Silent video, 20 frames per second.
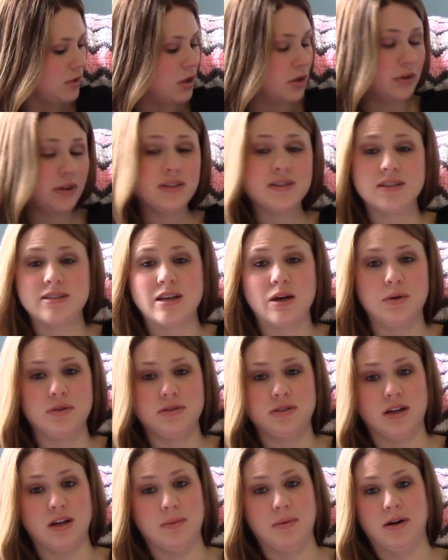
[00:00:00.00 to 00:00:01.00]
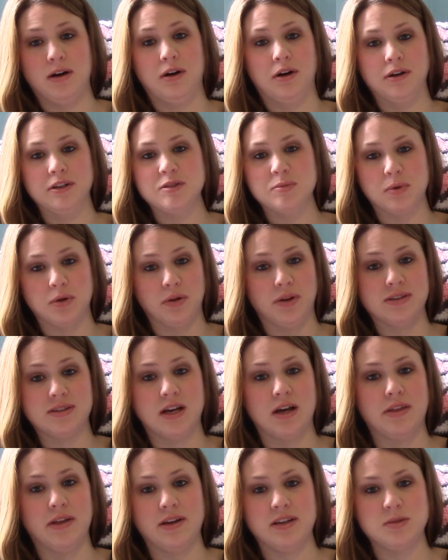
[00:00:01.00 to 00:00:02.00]
Or at least that's how it's done at my hospital. That's
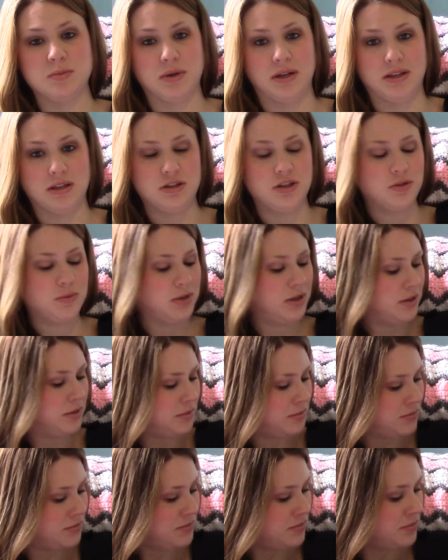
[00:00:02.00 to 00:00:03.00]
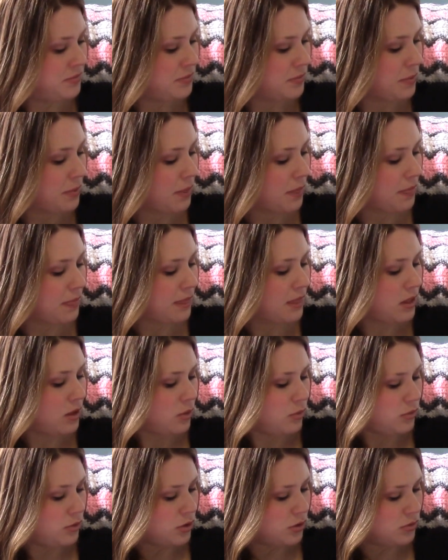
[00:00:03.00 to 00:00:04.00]
how they explained it to me.
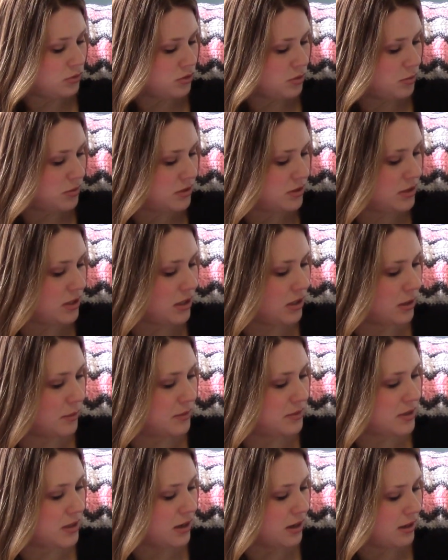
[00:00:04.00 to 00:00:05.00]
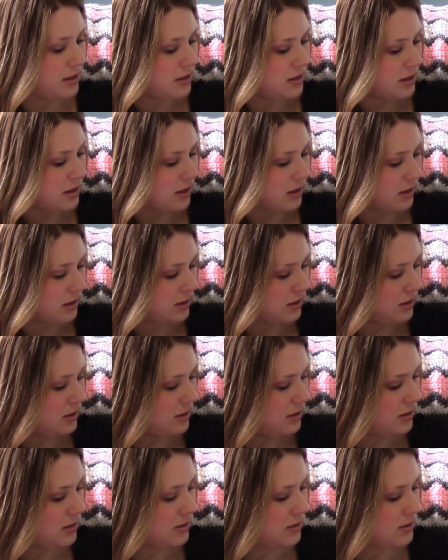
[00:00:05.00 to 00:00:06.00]
Oh no, someone's getting upset, I think.
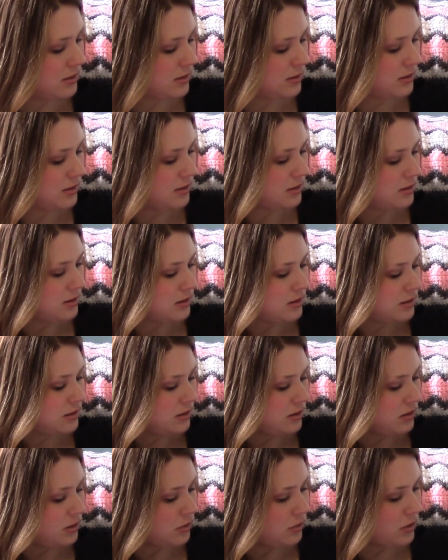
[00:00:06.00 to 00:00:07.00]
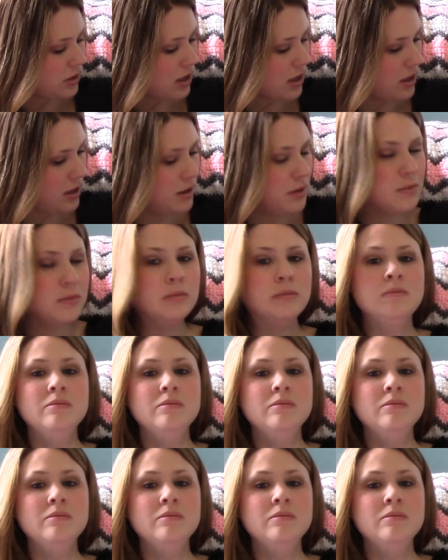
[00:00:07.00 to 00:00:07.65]
Okay?